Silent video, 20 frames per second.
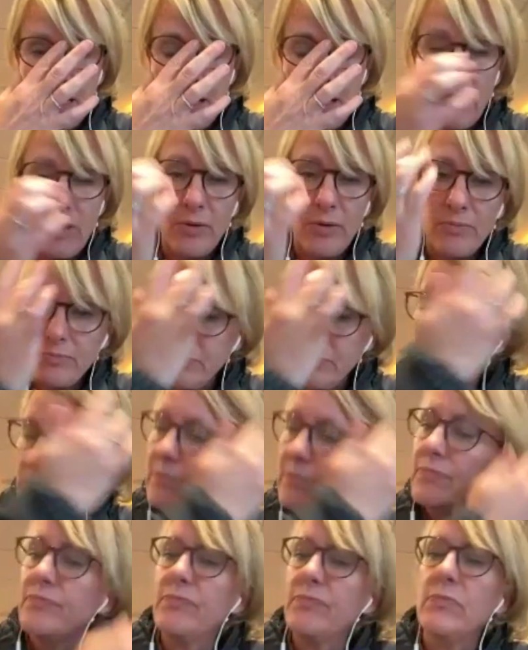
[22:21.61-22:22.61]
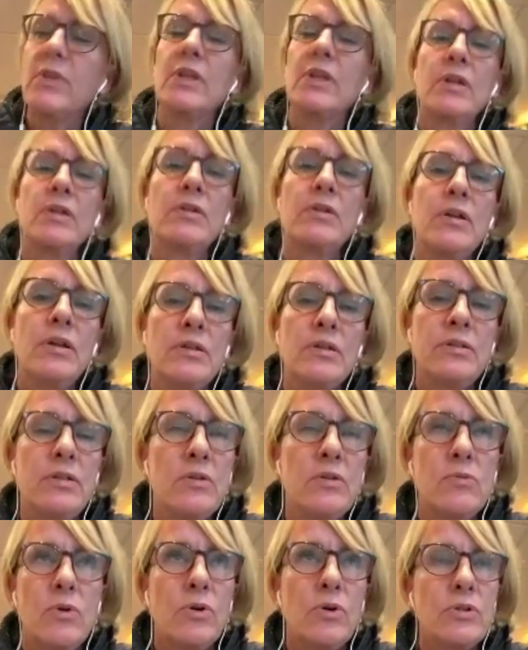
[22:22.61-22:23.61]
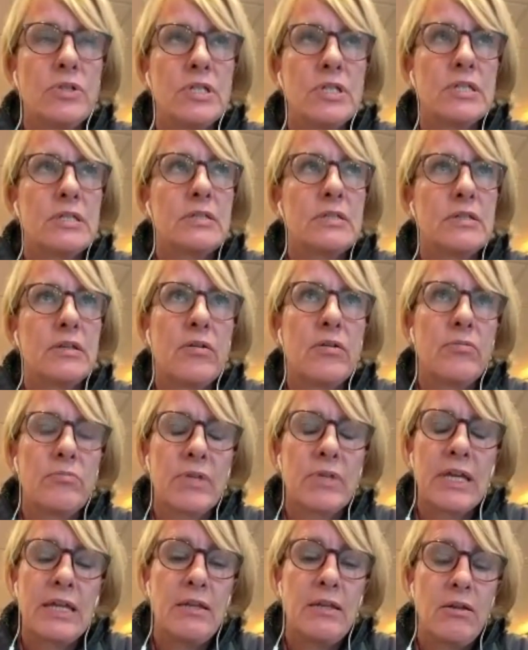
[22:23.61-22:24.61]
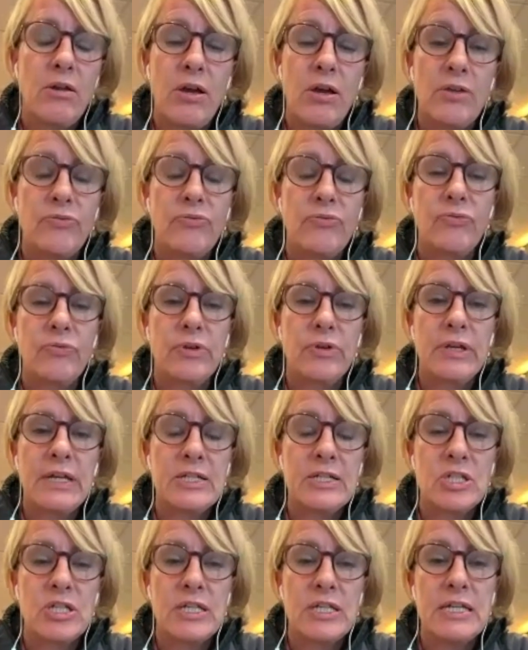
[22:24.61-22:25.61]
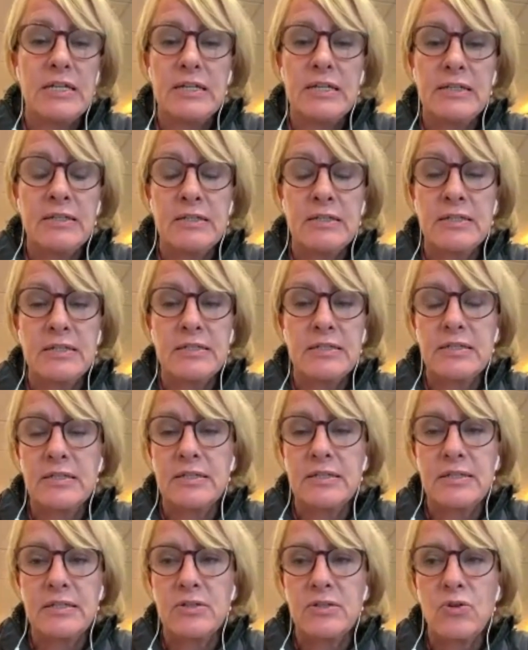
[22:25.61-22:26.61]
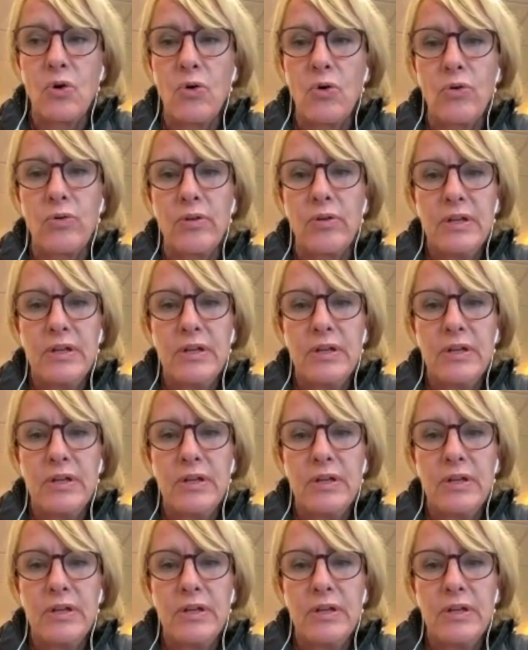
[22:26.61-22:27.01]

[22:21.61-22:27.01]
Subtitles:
Do you know what, just get a life. Actually, this is not,